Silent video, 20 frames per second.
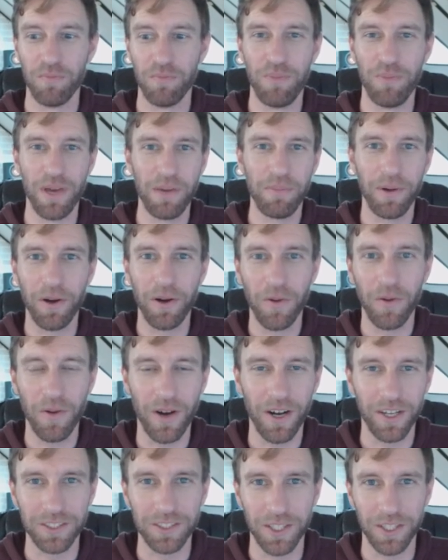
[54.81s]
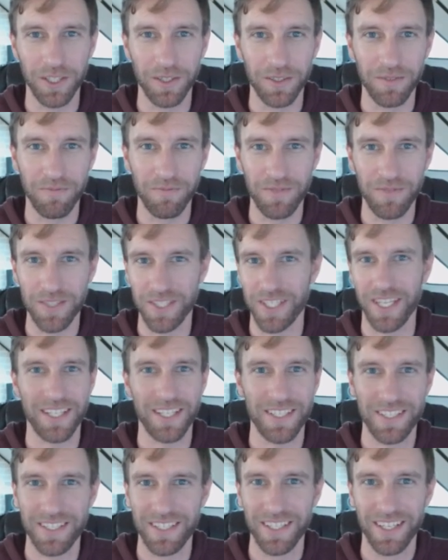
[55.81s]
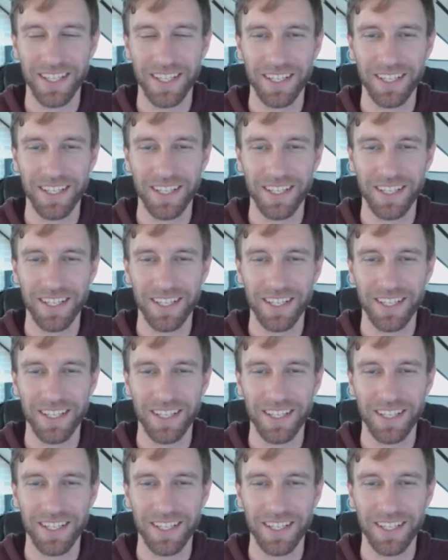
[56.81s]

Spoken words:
Bibbo on turn 6,